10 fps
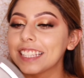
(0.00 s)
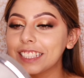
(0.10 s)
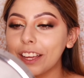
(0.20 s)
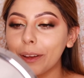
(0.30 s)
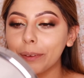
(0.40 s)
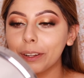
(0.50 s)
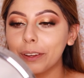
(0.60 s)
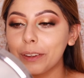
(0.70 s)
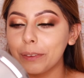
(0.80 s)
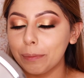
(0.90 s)
So I'm gonna go
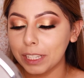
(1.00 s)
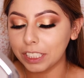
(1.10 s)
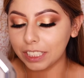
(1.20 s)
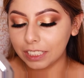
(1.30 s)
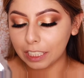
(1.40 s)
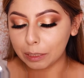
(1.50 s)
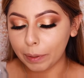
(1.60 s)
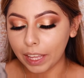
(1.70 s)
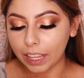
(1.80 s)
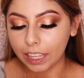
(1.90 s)
in with my Cheek Stars
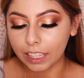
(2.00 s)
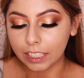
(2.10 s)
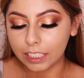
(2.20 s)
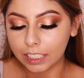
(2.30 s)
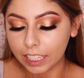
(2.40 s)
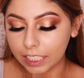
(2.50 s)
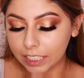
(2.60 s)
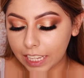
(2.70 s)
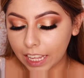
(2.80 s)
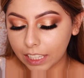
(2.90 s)
palette in the shade
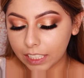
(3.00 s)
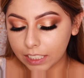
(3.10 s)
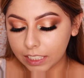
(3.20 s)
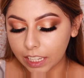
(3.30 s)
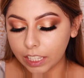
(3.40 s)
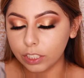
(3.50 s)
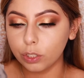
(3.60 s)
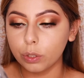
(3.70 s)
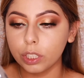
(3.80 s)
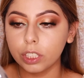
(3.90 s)
Dallas and
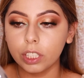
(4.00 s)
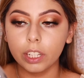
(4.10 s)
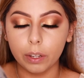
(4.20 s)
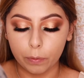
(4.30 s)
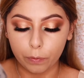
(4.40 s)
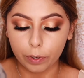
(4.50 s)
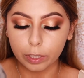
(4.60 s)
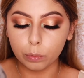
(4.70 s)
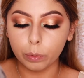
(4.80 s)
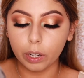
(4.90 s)
Georgia. And
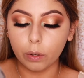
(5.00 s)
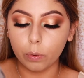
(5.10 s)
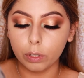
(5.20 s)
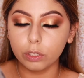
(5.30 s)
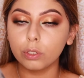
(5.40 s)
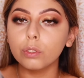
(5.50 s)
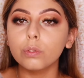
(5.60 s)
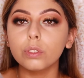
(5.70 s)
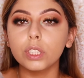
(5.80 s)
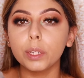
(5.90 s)
first, we are going to
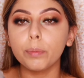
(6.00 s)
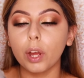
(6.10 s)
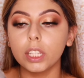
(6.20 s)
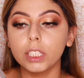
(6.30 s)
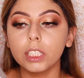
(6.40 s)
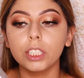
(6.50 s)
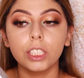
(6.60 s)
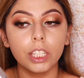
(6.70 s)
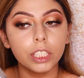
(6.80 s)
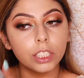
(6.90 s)
use the bronzing
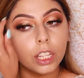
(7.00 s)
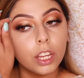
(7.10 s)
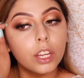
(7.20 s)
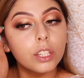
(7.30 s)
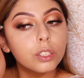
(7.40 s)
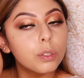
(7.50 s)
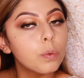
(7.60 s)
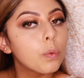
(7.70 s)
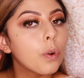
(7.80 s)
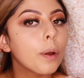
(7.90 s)
shades to
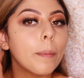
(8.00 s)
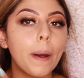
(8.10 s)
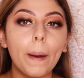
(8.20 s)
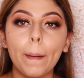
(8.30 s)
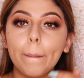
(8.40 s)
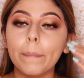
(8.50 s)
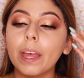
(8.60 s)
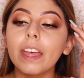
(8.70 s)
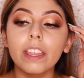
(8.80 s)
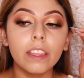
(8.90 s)
warm up
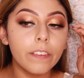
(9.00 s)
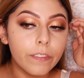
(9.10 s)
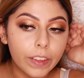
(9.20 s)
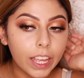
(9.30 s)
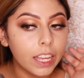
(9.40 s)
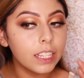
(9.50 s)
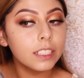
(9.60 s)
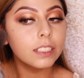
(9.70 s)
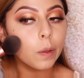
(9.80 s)
the face.